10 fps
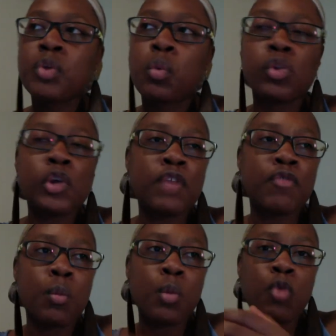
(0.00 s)
We're learning
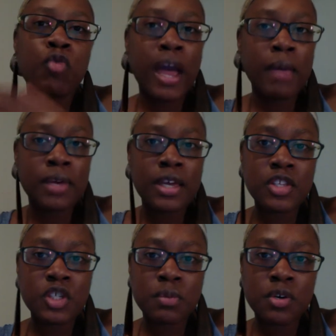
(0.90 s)
from Will
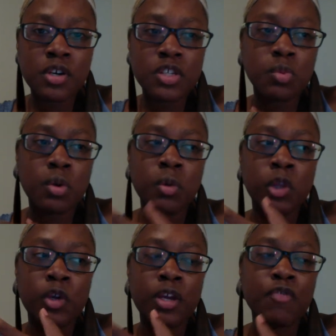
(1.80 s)
Radkin's books. We're
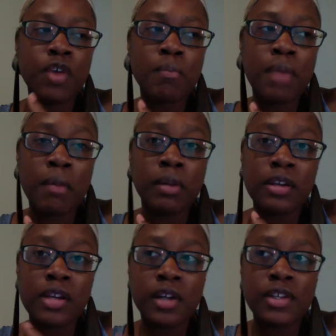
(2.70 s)
learning from Pamela
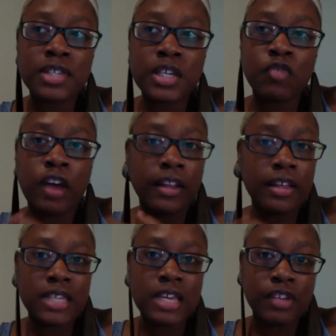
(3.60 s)
Douglas's Writing
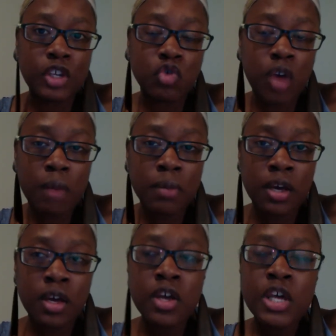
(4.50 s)
the TV
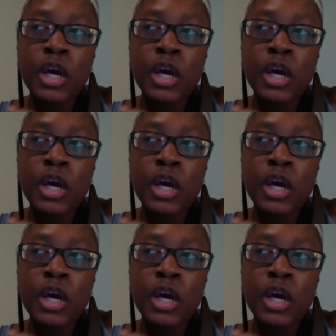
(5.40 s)
Drama.